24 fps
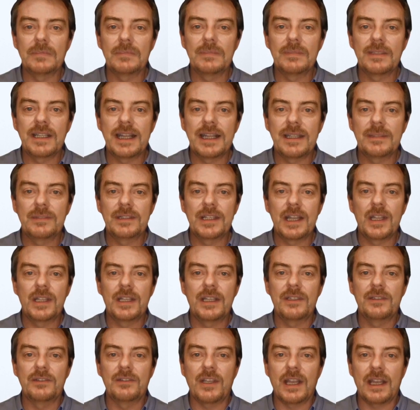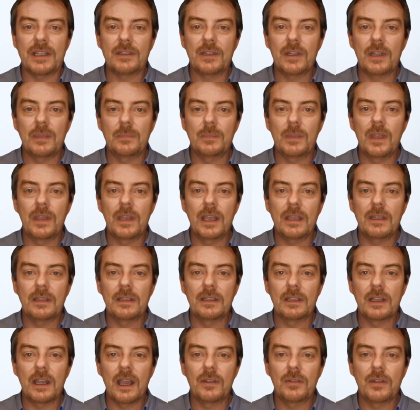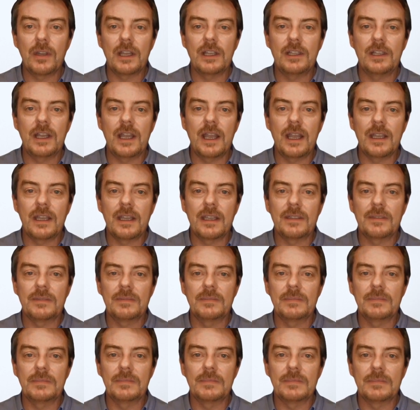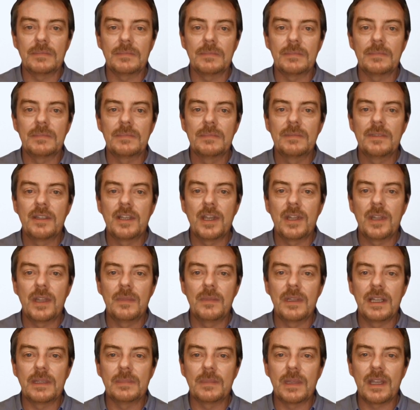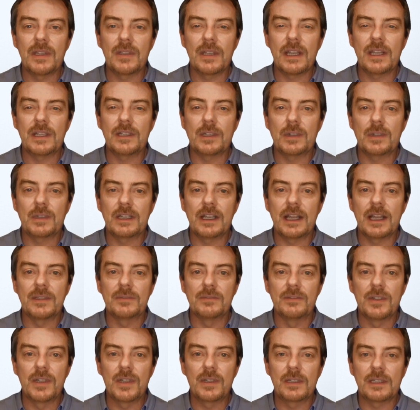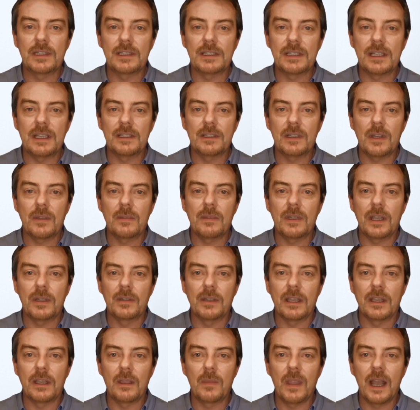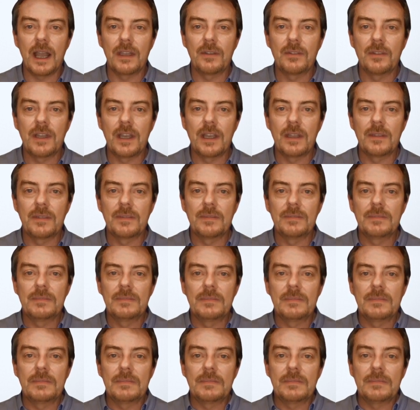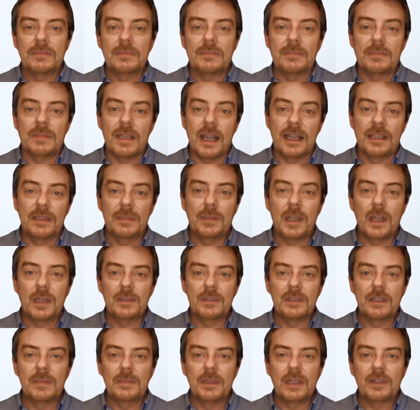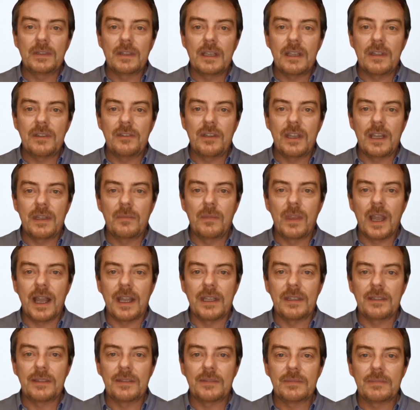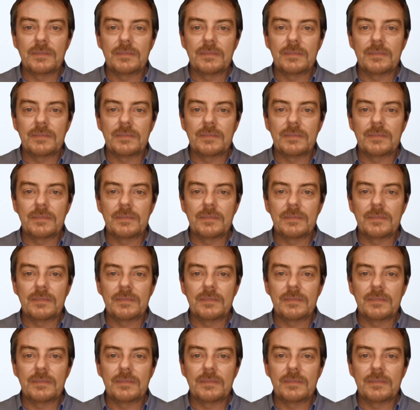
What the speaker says: Teams are in effect on a product discovery journey. During this period, your team focuses on building the right thing, as opposed to building the thing right,